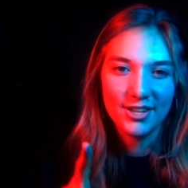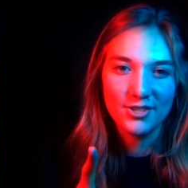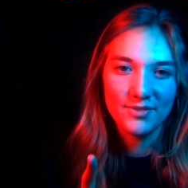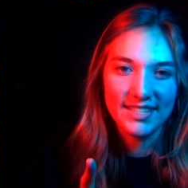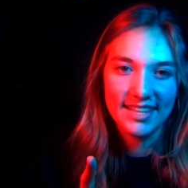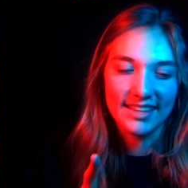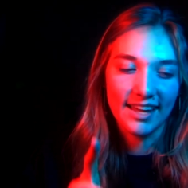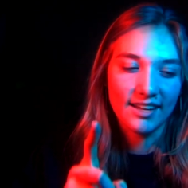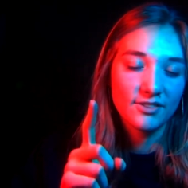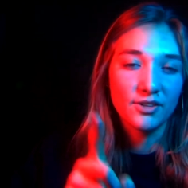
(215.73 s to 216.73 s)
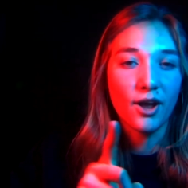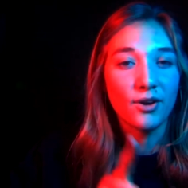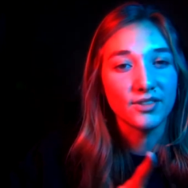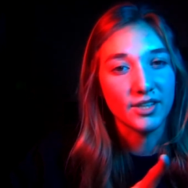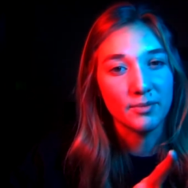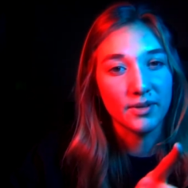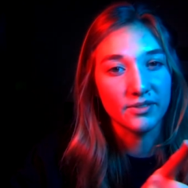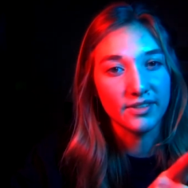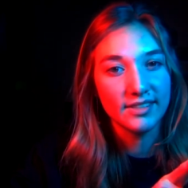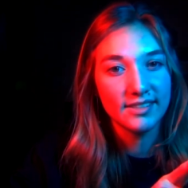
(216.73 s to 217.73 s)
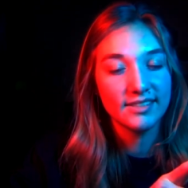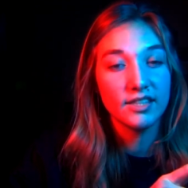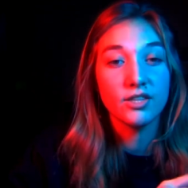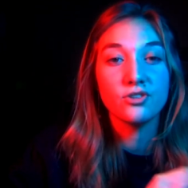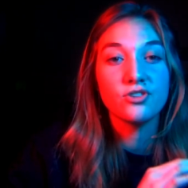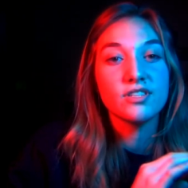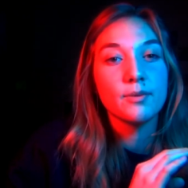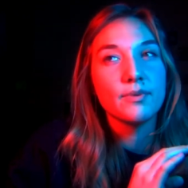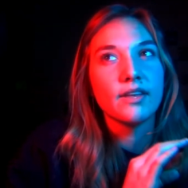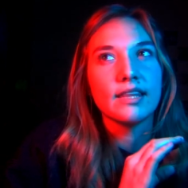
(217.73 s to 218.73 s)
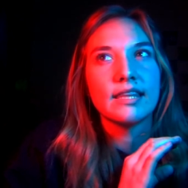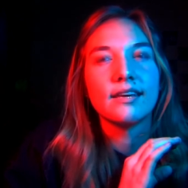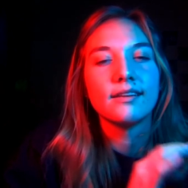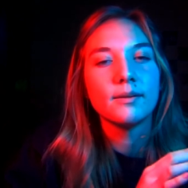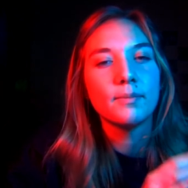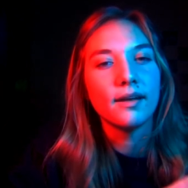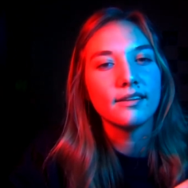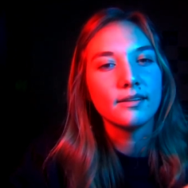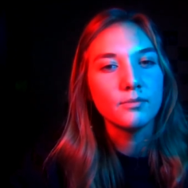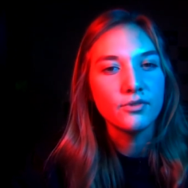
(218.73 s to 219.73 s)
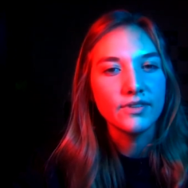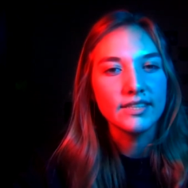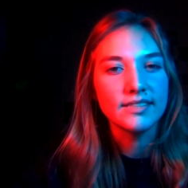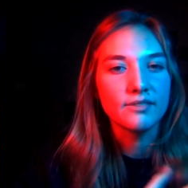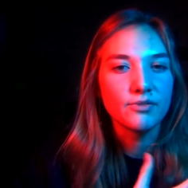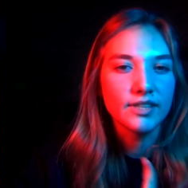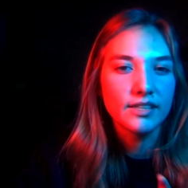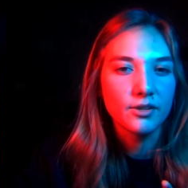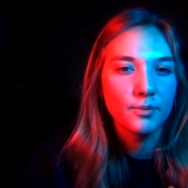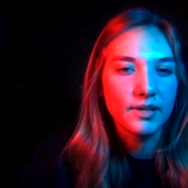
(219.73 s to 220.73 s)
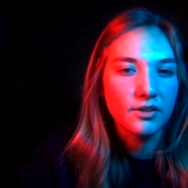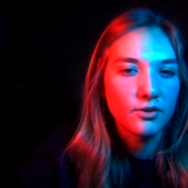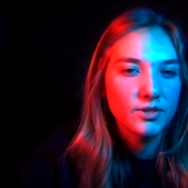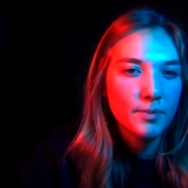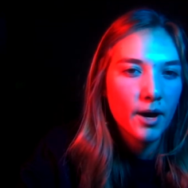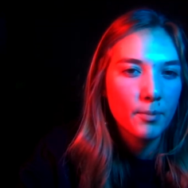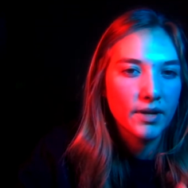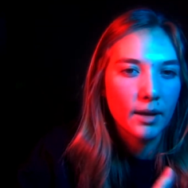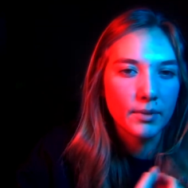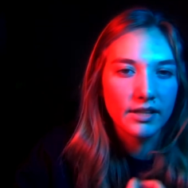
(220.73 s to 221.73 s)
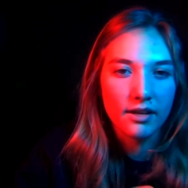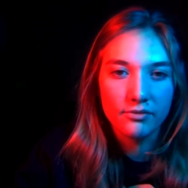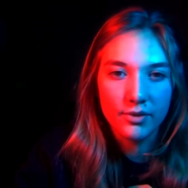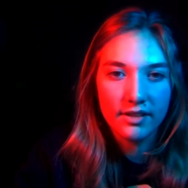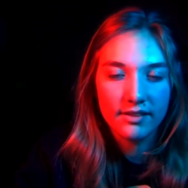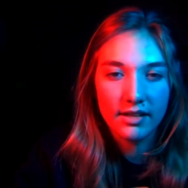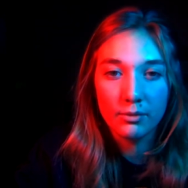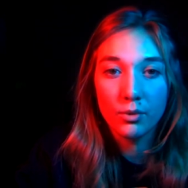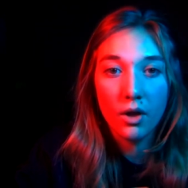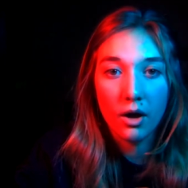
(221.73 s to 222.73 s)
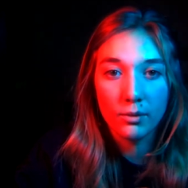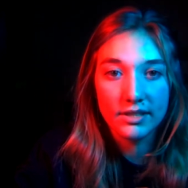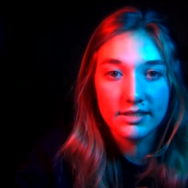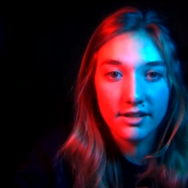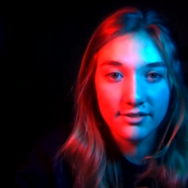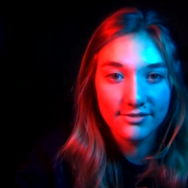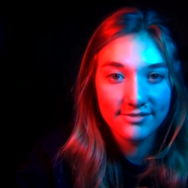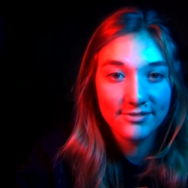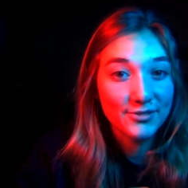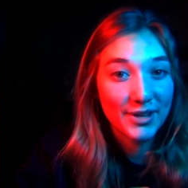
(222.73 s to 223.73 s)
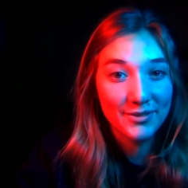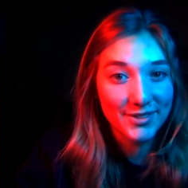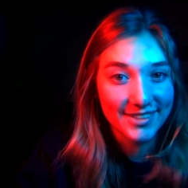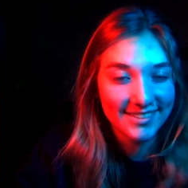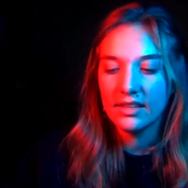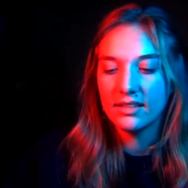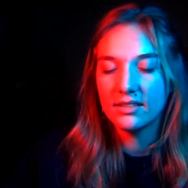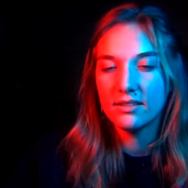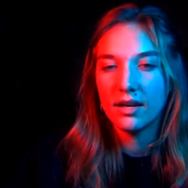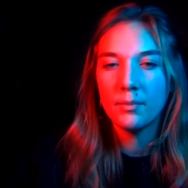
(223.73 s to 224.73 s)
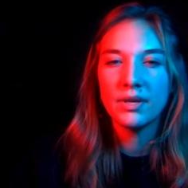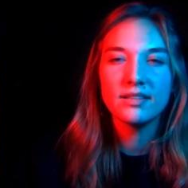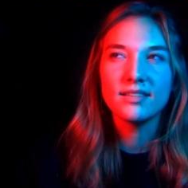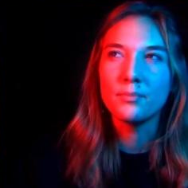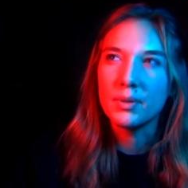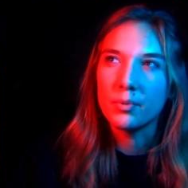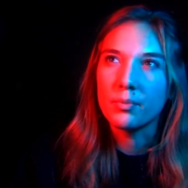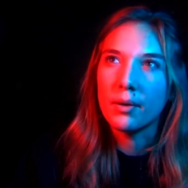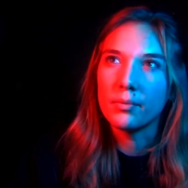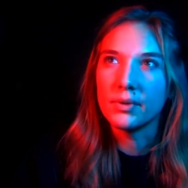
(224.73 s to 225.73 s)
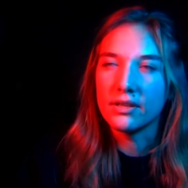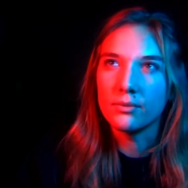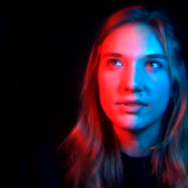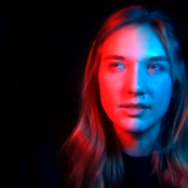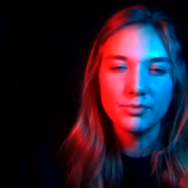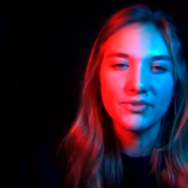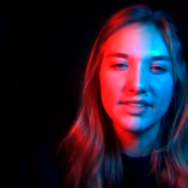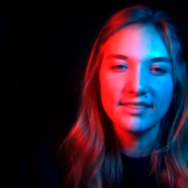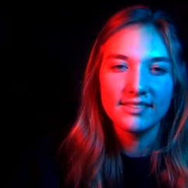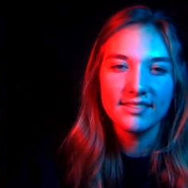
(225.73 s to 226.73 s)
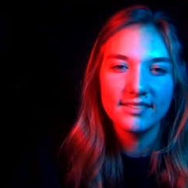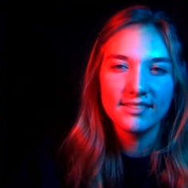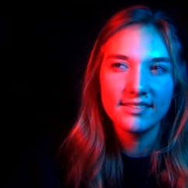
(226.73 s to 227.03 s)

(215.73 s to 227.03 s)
I should restate that. They're not all documentaries. These are just some of like the independent movies that really nobody knows about but I'm in love with and will always love forever. I mean, some people probably know what this movie is.